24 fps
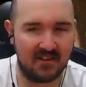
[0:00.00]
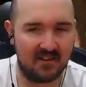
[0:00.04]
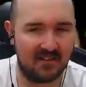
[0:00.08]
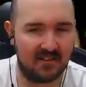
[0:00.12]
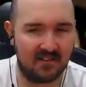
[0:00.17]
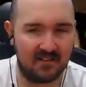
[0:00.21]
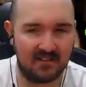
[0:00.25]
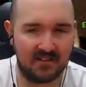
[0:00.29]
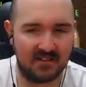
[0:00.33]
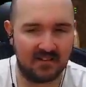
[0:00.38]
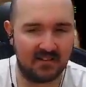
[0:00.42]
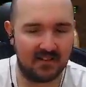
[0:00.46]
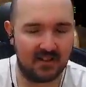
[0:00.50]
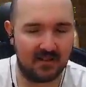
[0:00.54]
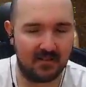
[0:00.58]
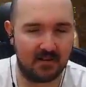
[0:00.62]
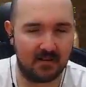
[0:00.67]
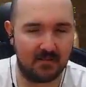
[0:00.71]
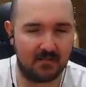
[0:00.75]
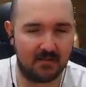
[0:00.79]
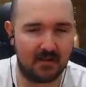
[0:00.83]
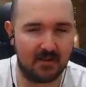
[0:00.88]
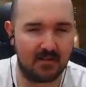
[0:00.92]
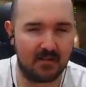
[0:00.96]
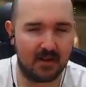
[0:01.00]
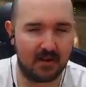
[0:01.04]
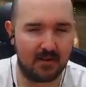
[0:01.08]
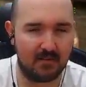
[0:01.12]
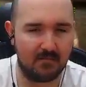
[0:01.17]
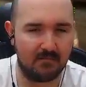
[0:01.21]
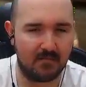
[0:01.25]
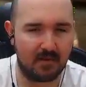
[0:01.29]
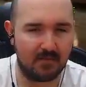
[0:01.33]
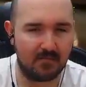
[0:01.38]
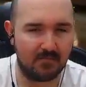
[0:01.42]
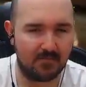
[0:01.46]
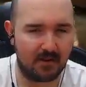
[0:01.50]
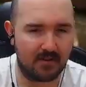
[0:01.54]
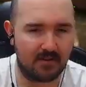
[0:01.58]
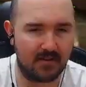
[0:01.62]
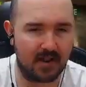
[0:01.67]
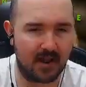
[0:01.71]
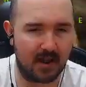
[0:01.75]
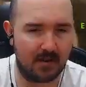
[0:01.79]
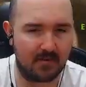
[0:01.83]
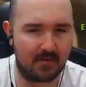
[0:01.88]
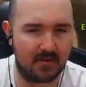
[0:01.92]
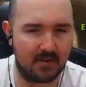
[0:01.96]
honestly, I, I'm very I'm, I'm very
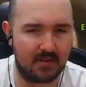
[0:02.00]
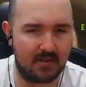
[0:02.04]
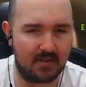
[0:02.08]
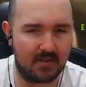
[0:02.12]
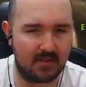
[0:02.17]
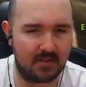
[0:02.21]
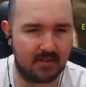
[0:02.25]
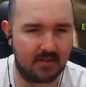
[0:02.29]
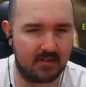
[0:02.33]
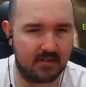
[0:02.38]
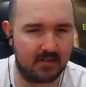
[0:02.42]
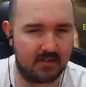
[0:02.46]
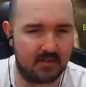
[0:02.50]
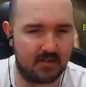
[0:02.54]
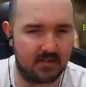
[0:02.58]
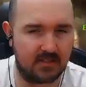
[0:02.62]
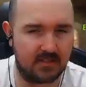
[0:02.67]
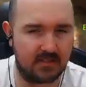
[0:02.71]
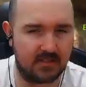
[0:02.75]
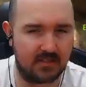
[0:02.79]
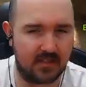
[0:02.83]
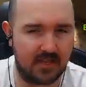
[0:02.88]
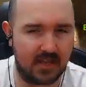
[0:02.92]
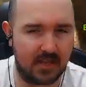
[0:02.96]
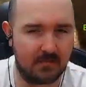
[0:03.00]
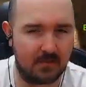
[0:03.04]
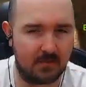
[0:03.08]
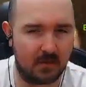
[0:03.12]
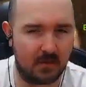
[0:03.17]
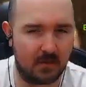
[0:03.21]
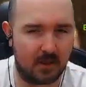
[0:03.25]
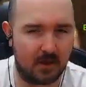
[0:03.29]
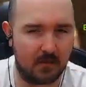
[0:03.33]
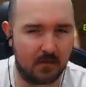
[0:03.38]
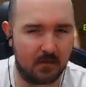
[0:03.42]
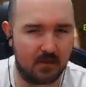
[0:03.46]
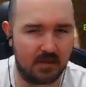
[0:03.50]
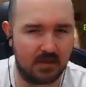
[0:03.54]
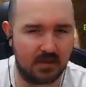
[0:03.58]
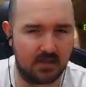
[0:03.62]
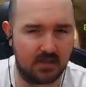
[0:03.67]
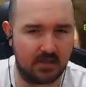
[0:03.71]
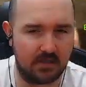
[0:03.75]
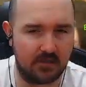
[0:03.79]
happy that this exists, this game. I, I wish the